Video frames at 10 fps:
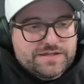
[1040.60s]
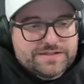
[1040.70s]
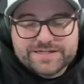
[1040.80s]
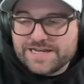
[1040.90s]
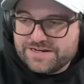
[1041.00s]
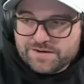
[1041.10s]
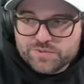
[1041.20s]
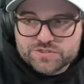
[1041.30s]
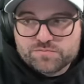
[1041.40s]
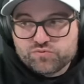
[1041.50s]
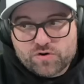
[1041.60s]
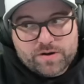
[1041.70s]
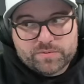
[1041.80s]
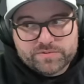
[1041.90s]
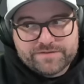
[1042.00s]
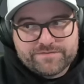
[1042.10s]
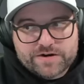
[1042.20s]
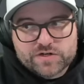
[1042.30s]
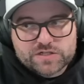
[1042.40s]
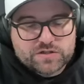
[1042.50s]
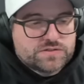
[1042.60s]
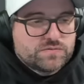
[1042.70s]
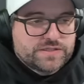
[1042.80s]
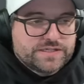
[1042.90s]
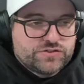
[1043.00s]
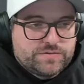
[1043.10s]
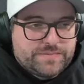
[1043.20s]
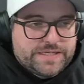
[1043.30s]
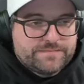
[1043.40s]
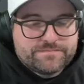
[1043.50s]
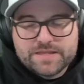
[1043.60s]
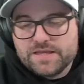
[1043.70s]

the ten numbers are probably very close to what they should be.